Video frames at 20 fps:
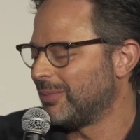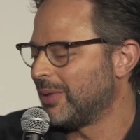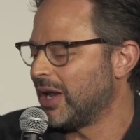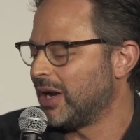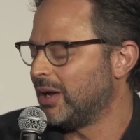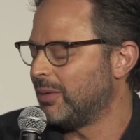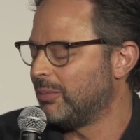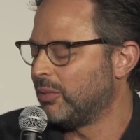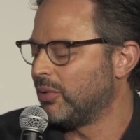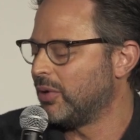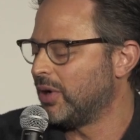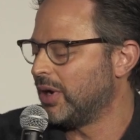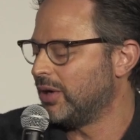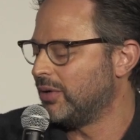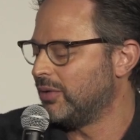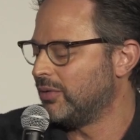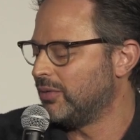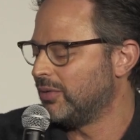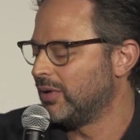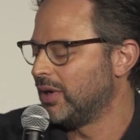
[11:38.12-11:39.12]
about a boy
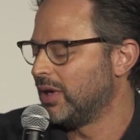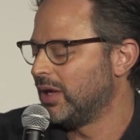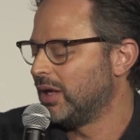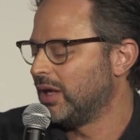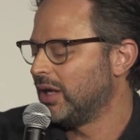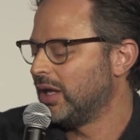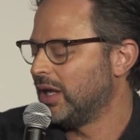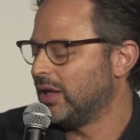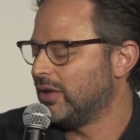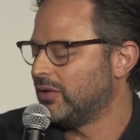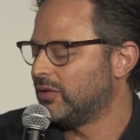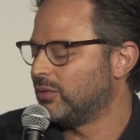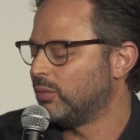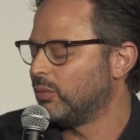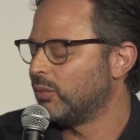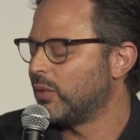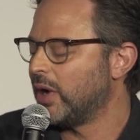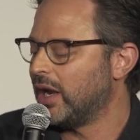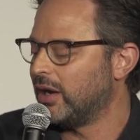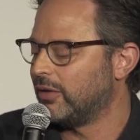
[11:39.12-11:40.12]
who is
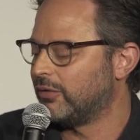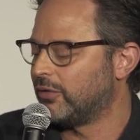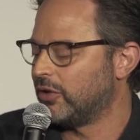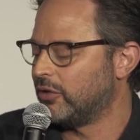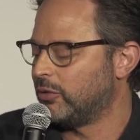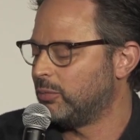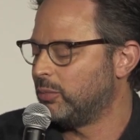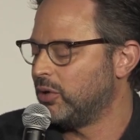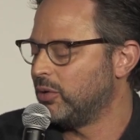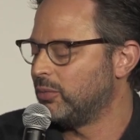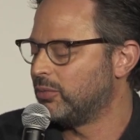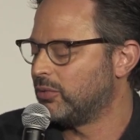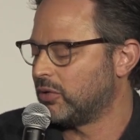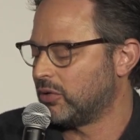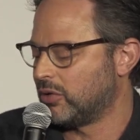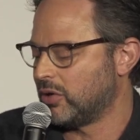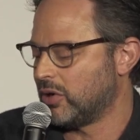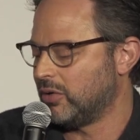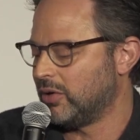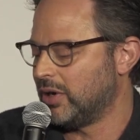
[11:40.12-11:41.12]
waiting for his pubes
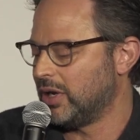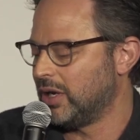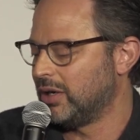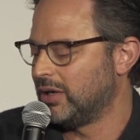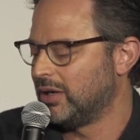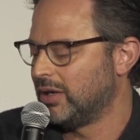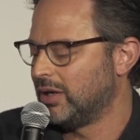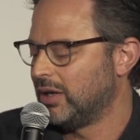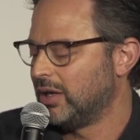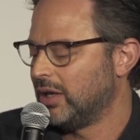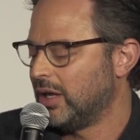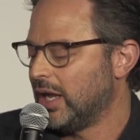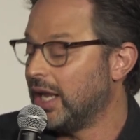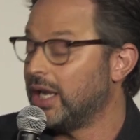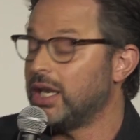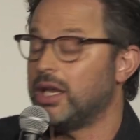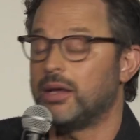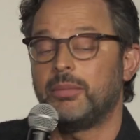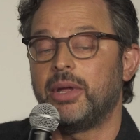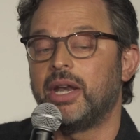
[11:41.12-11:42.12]
to grow in?
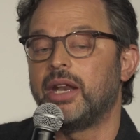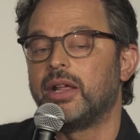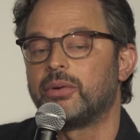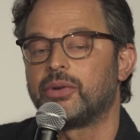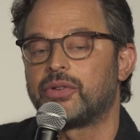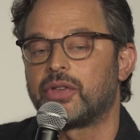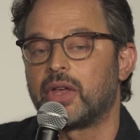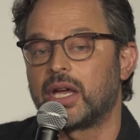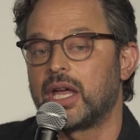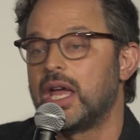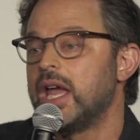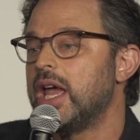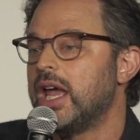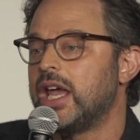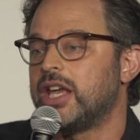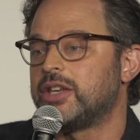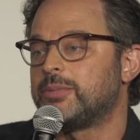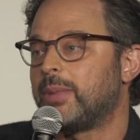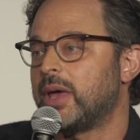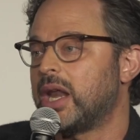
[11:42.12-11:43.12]
And he immediately was like,
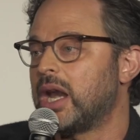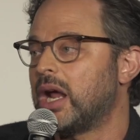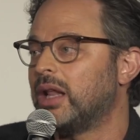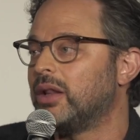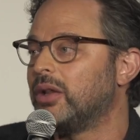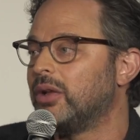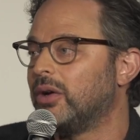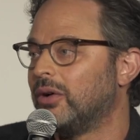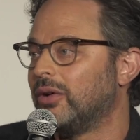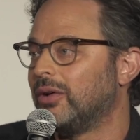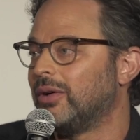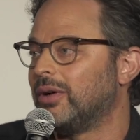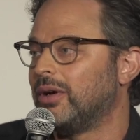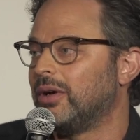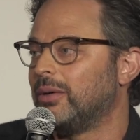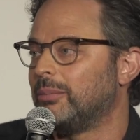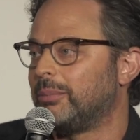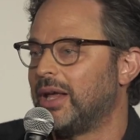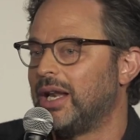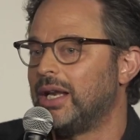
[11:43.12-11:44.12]
esperando
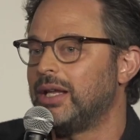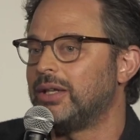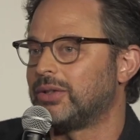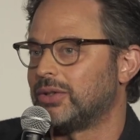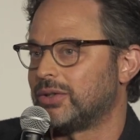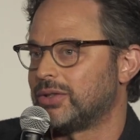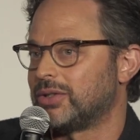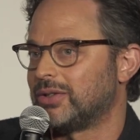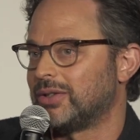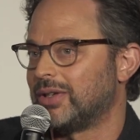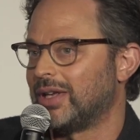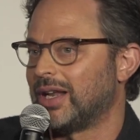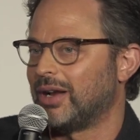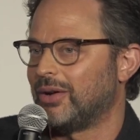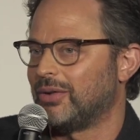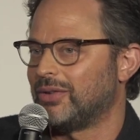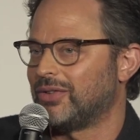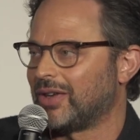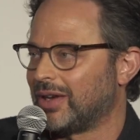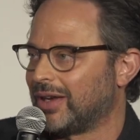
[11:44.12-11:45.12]
pelitos. And
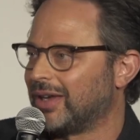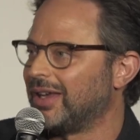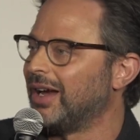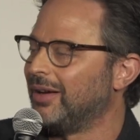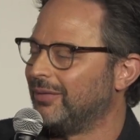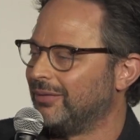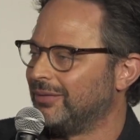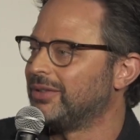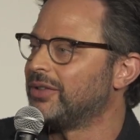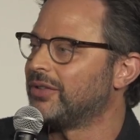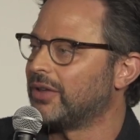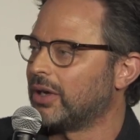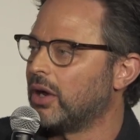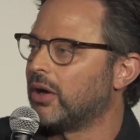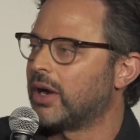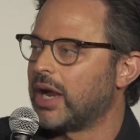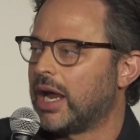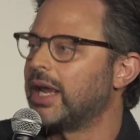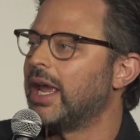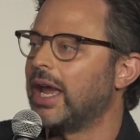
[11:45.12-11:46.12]
I was like, yep. He's like,
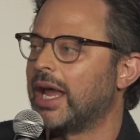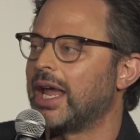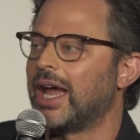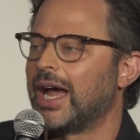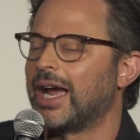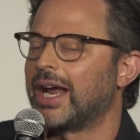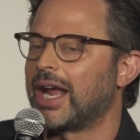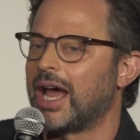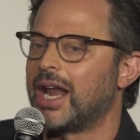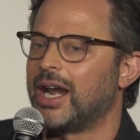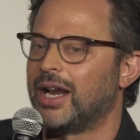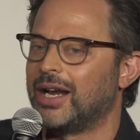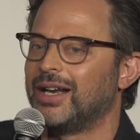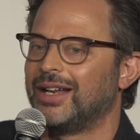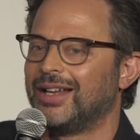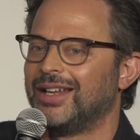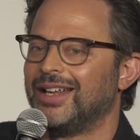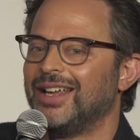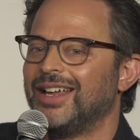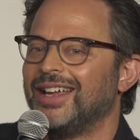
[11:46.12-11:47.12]
okay, yeah, I got it.
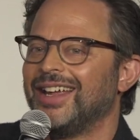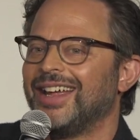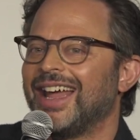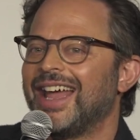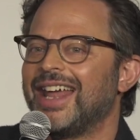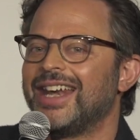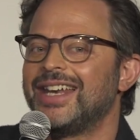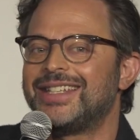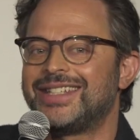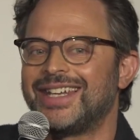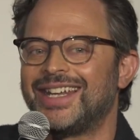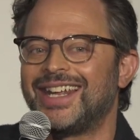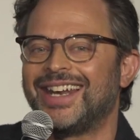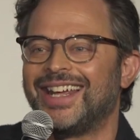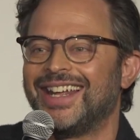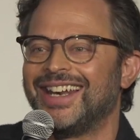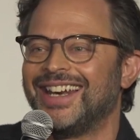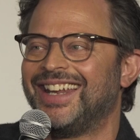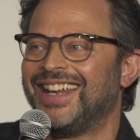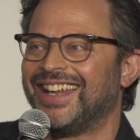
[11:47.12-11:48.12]
And he did
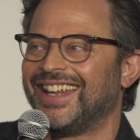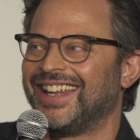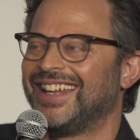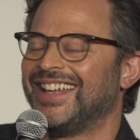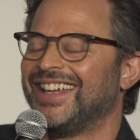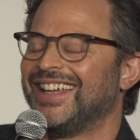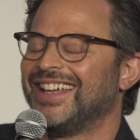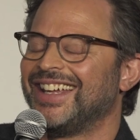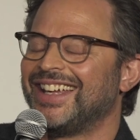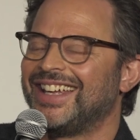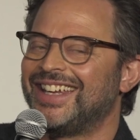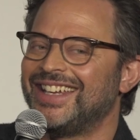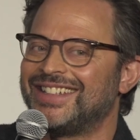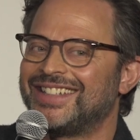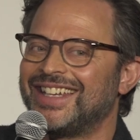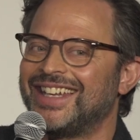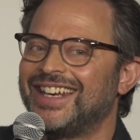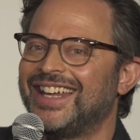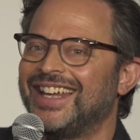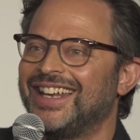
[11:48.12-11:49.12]
it. He
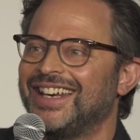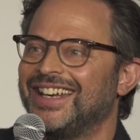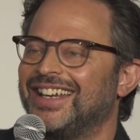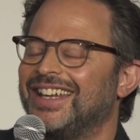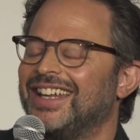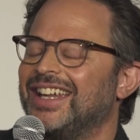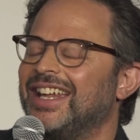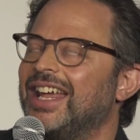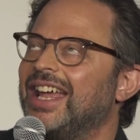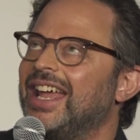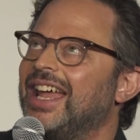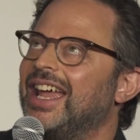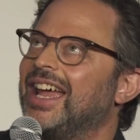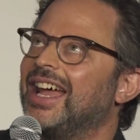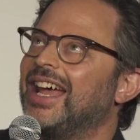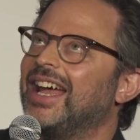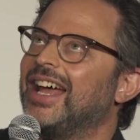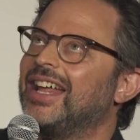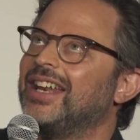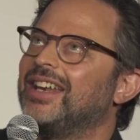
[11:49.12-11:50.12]
did it.
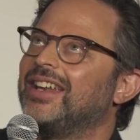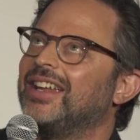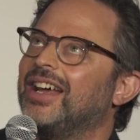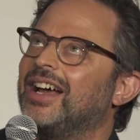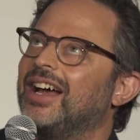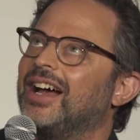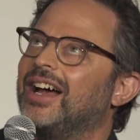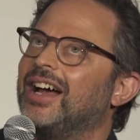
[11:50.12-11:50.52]
And